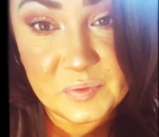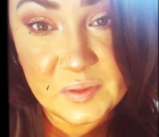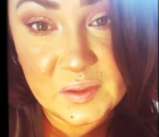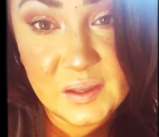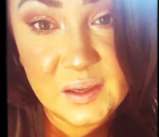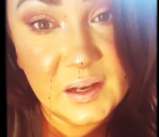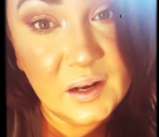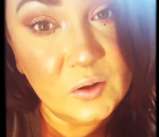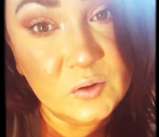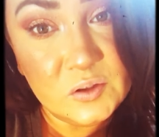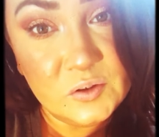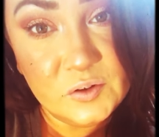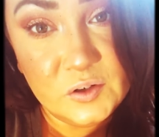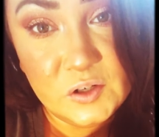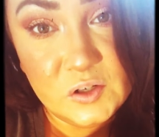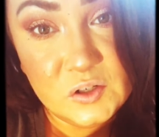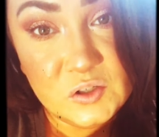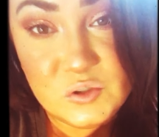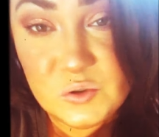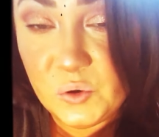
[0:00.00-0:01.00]
Get out there and
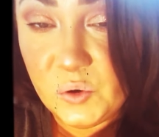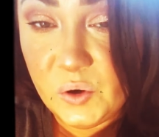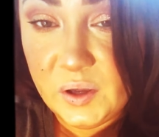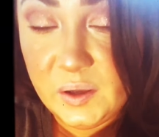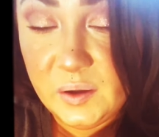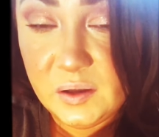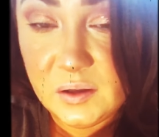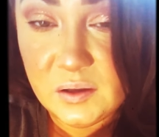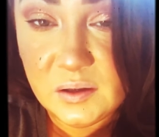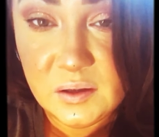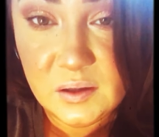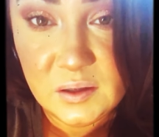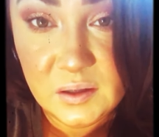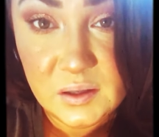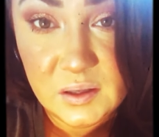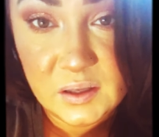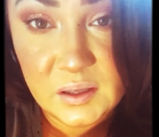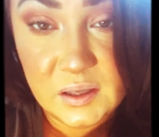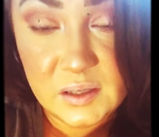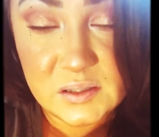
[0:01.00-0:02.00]
enjoy.
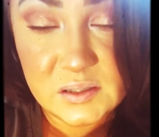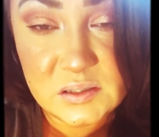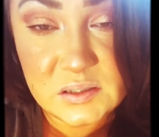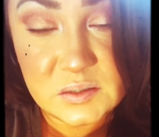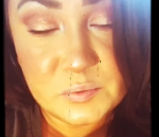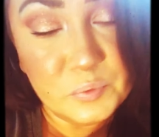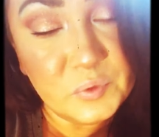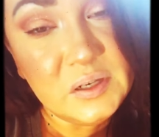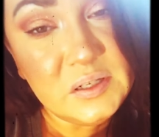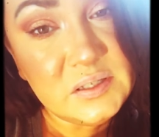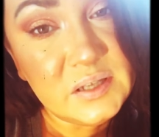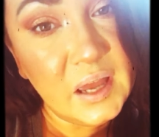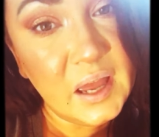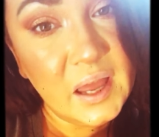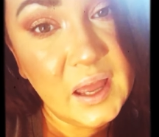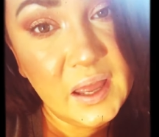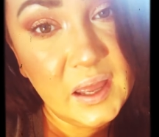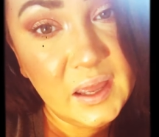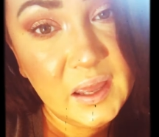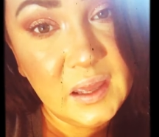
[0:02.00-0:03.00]
It's
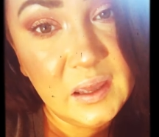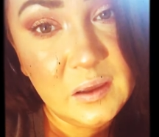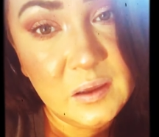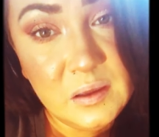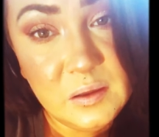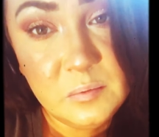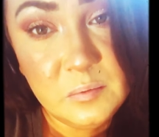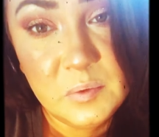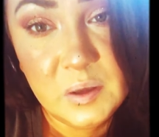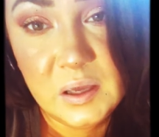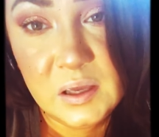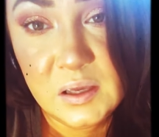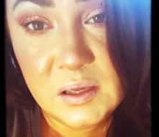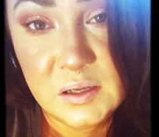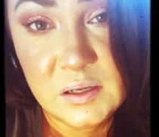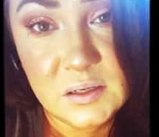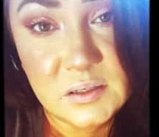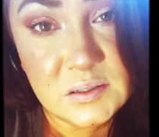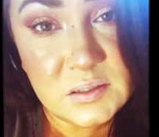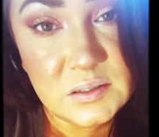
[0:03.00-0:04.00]
springtime
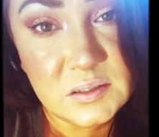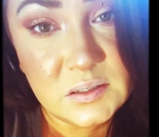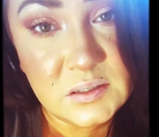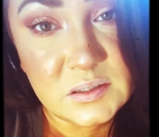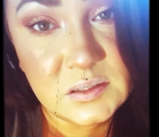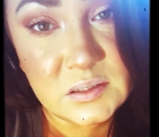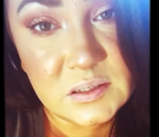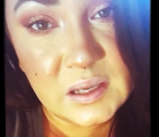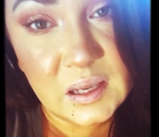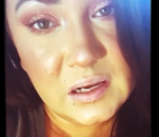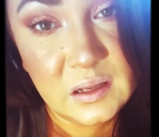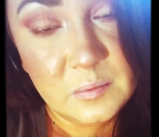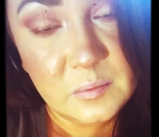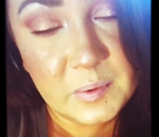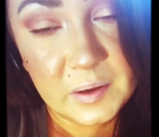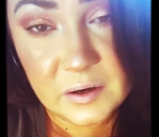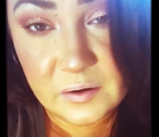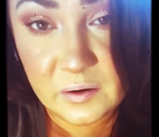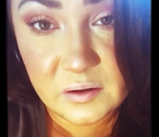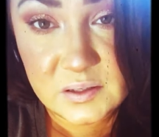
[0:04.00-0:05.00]
and it's getting
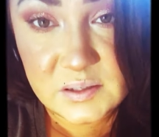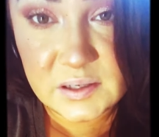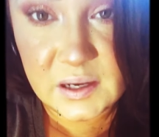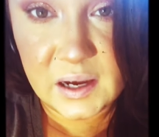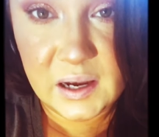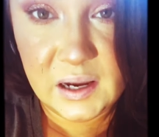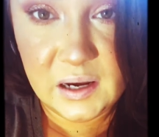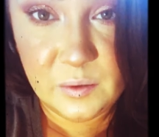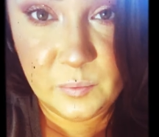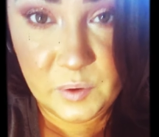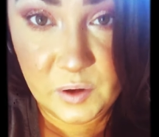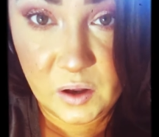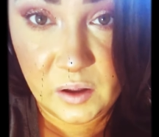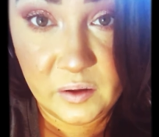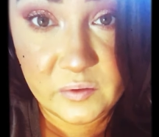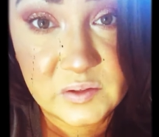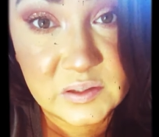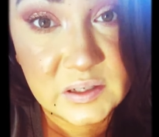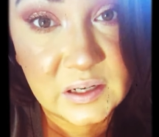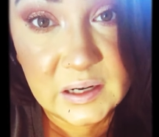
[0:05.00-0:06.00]
better outside and we all
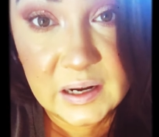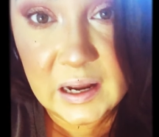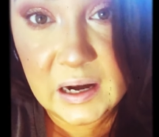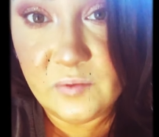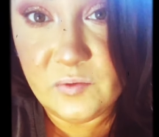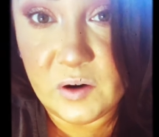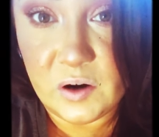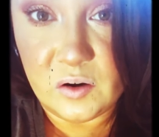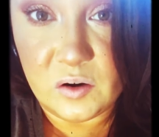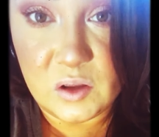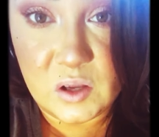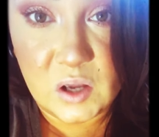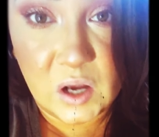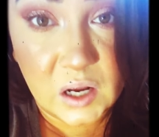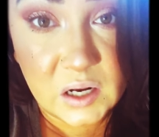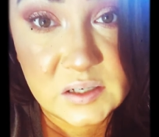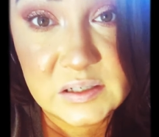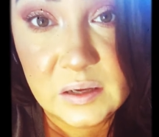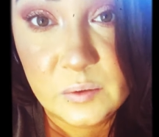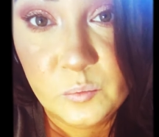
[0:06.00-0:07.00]
have to get out of our
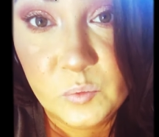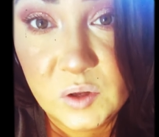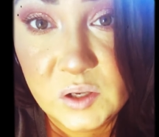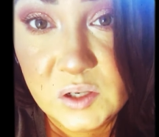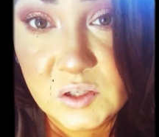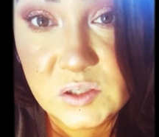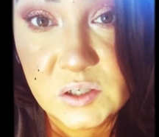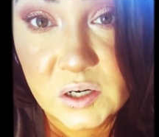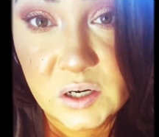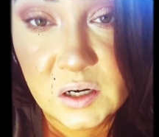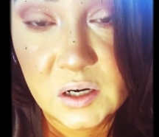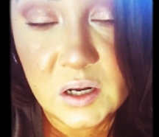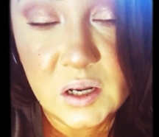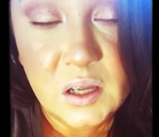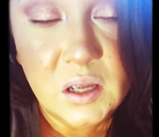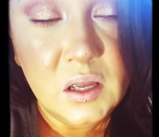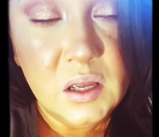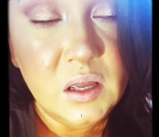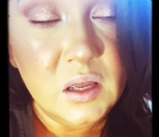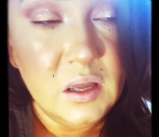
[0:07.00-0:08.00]
goddamn winter.
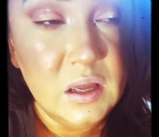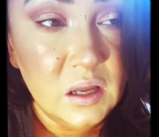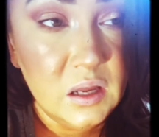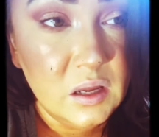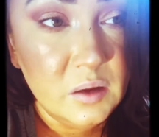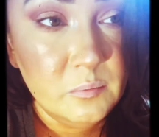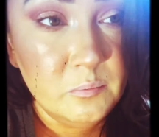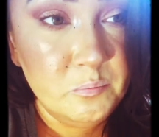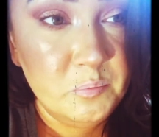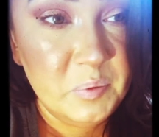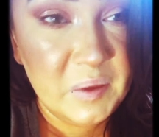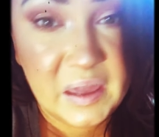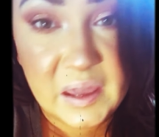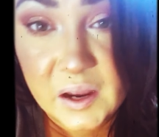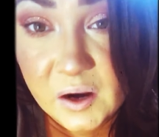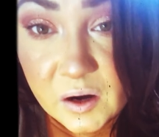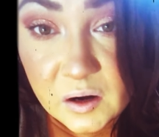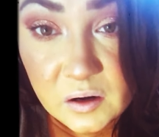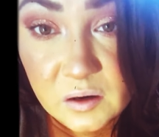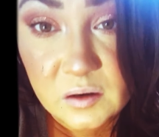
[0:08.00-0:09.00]

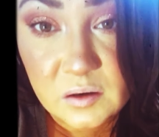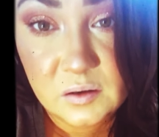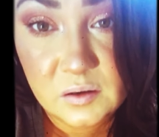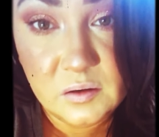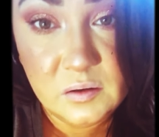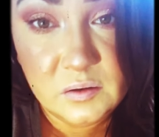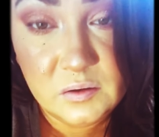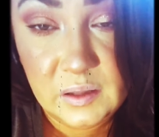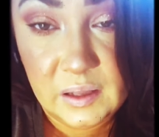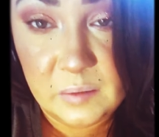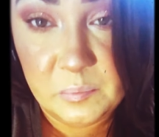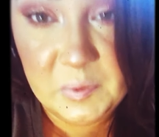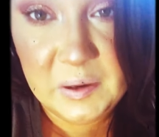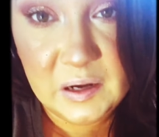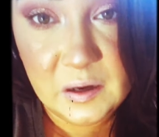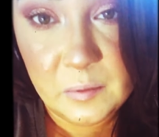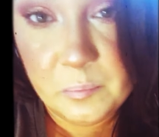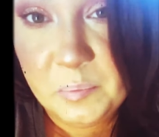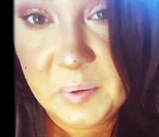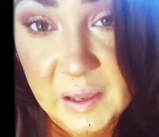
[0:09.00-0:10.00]
Beer, like
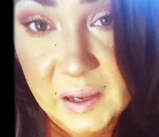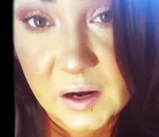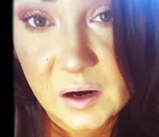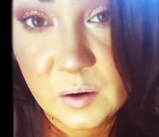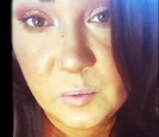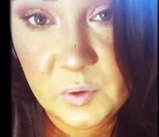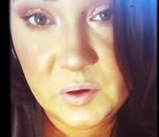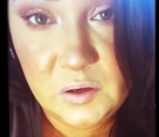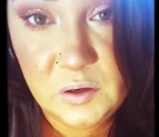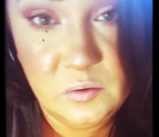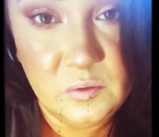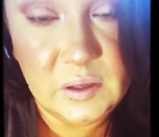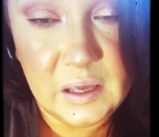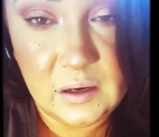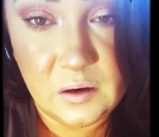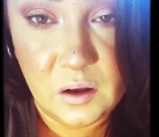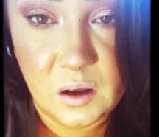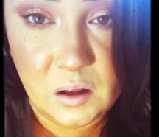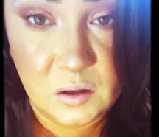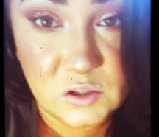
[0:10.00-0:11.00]
being a beer when you
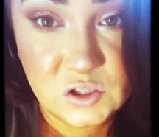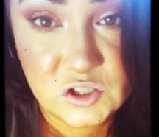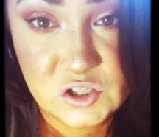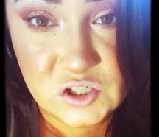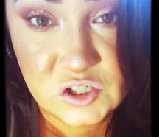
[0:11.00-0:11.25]
get all